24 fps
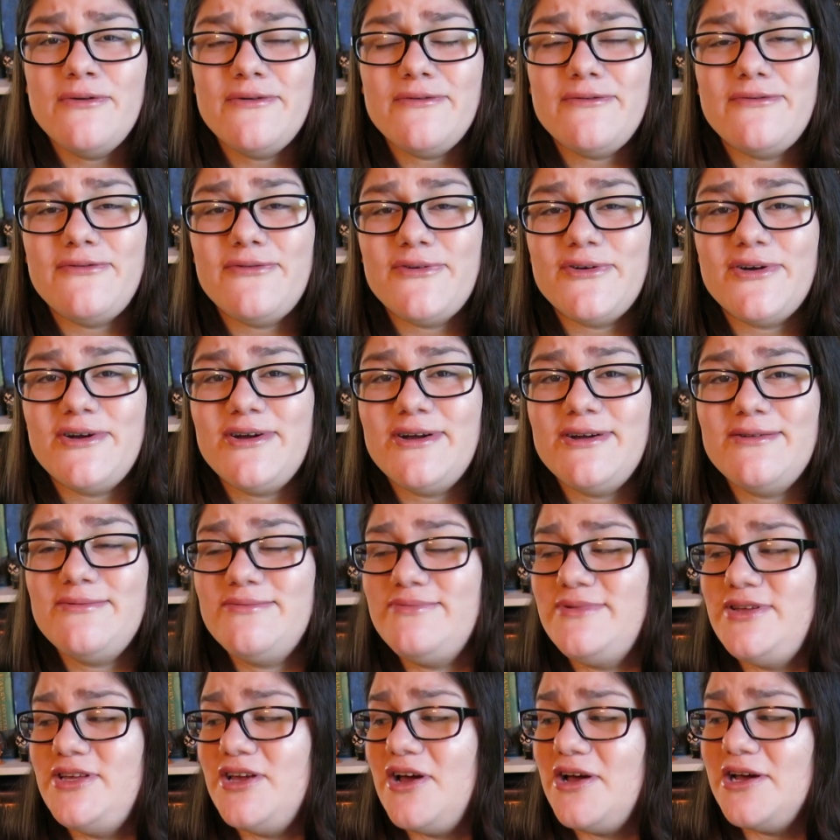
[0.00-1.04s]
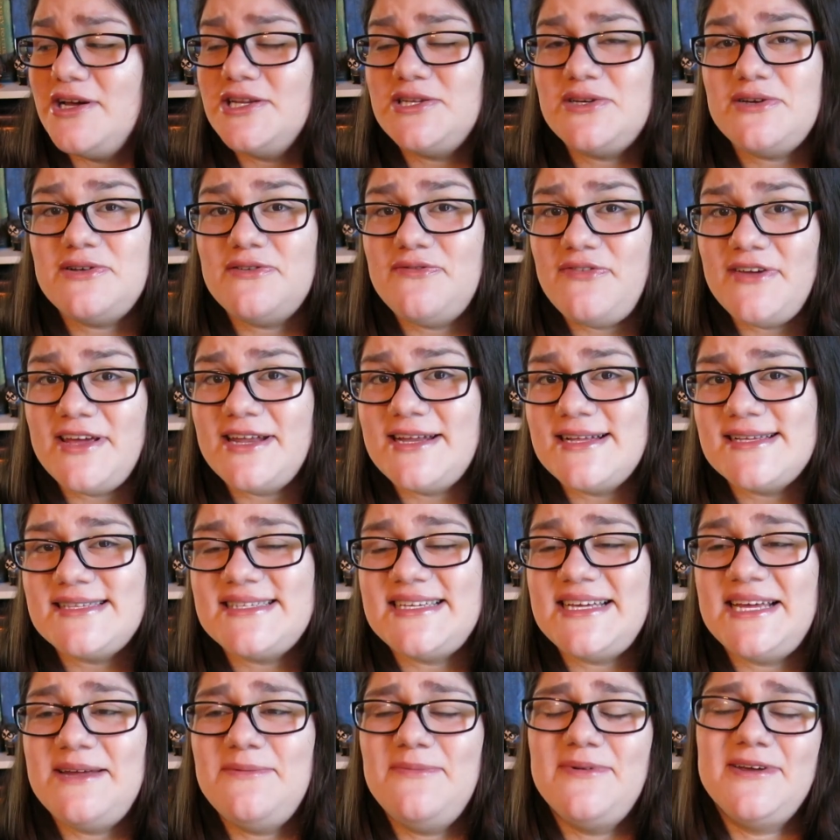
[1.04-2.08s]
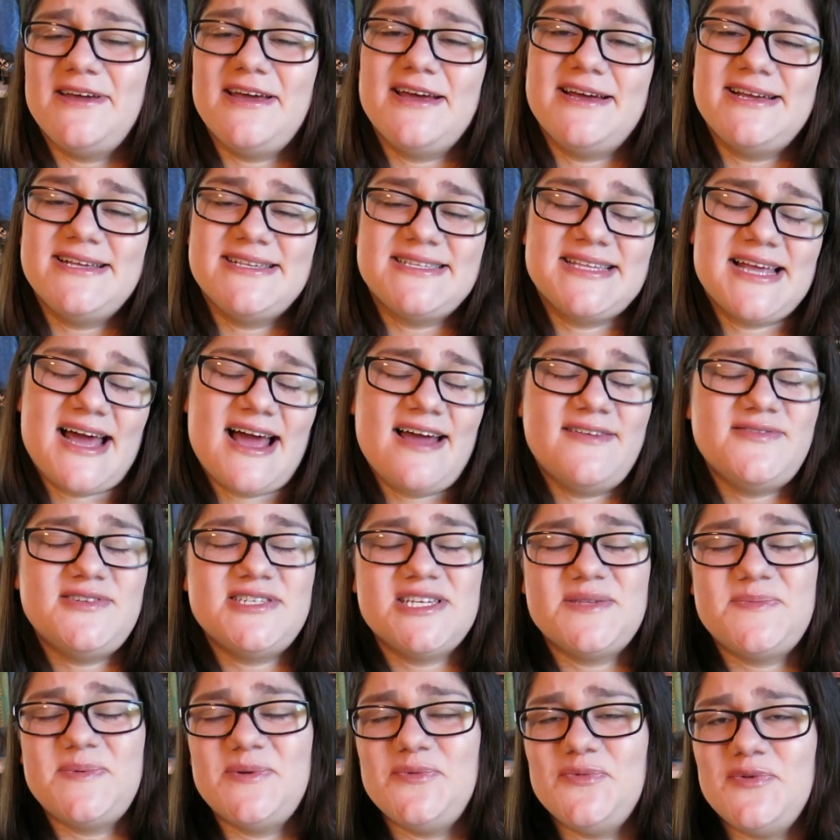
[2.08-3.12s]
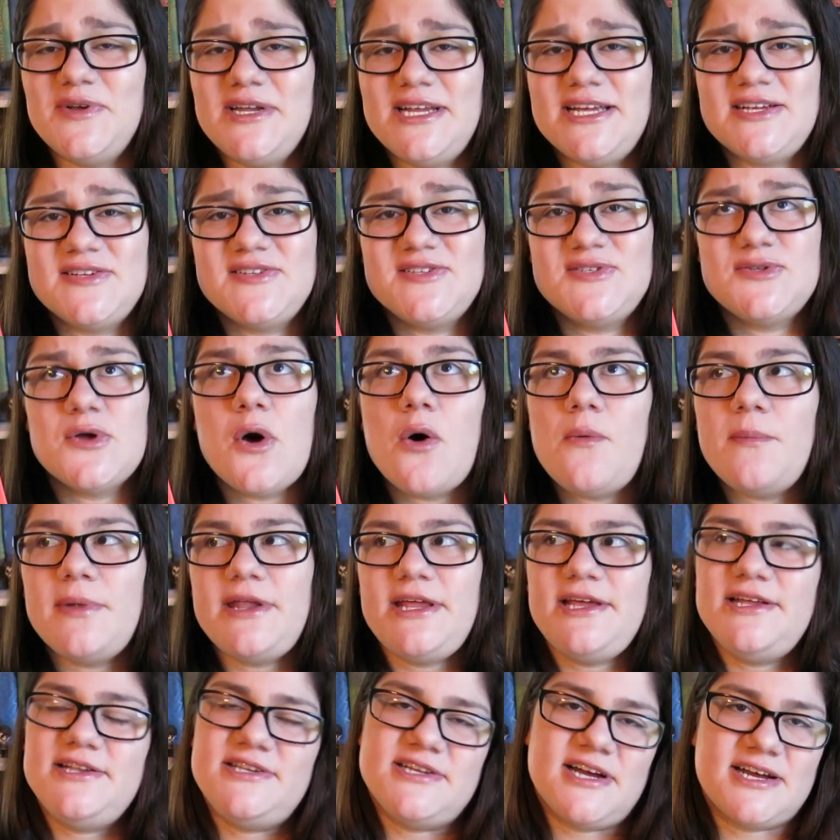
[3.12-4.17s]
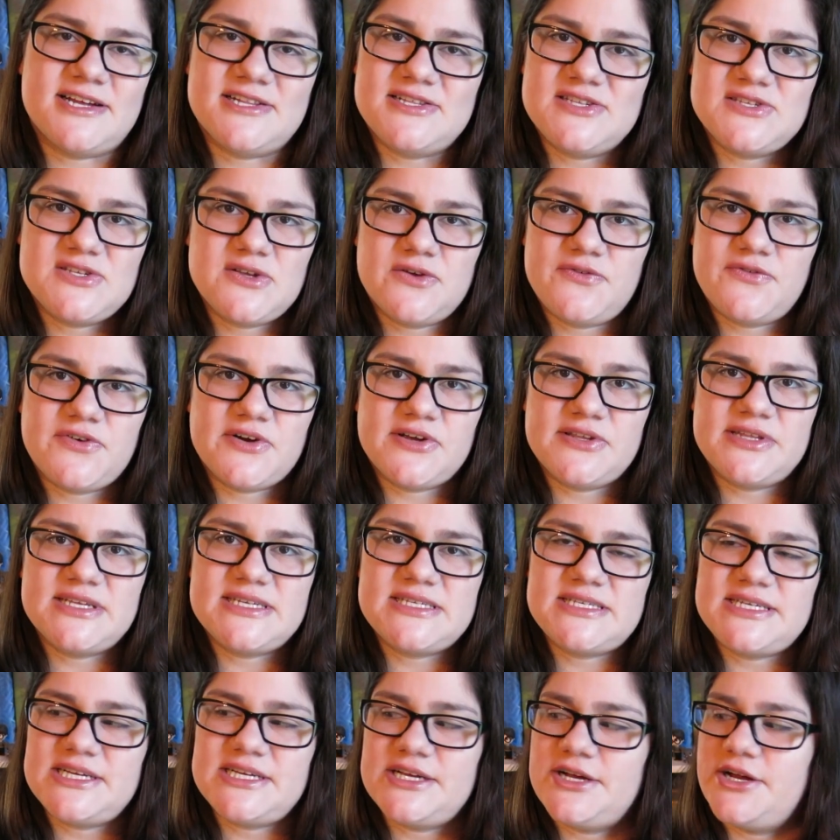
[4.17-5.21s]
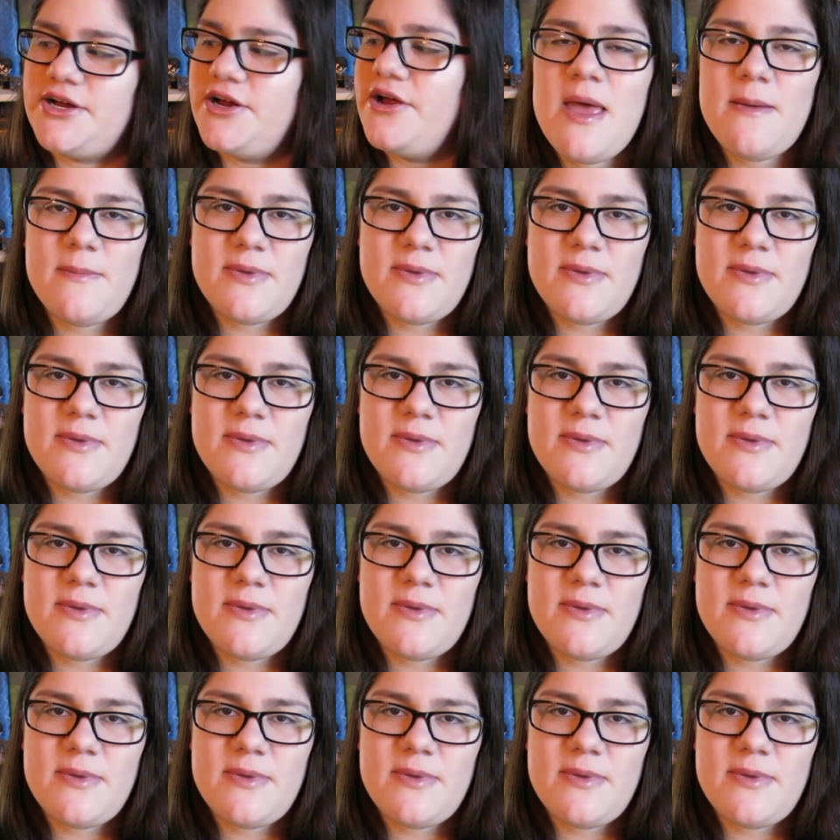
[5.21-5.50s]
for young adult fantasy because I've just been reading so many duds so far this year,